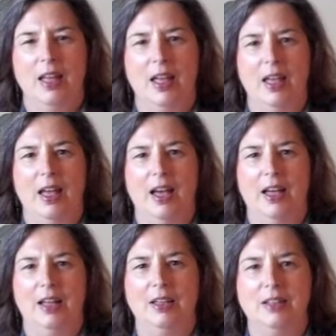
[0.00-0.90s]

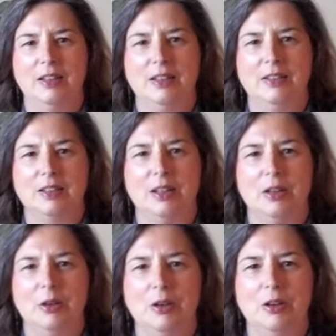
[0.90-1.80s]
and
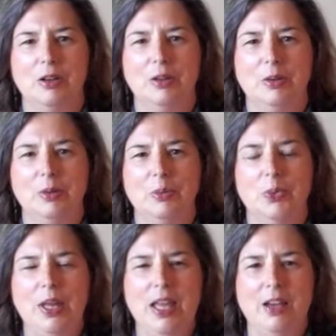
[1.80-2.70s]

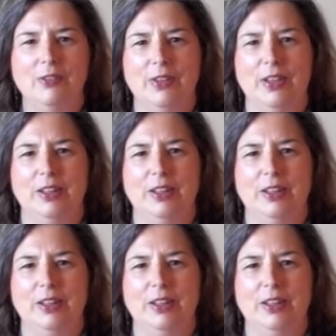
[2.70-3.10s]
we have